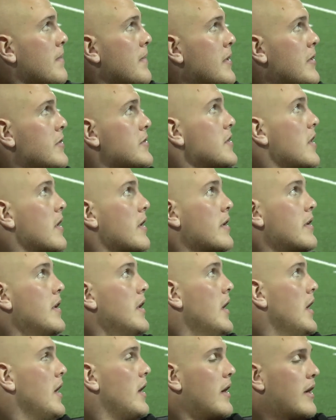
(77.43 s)
I mean, you're talking,
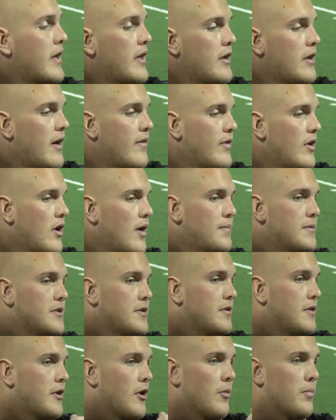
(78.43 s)
again, having an
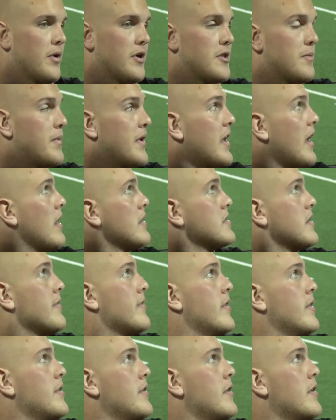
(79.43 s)
opportunity to go play the Big House
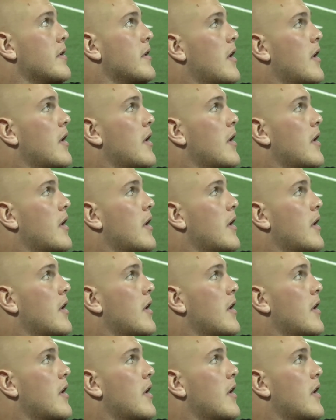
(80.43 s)
every other year,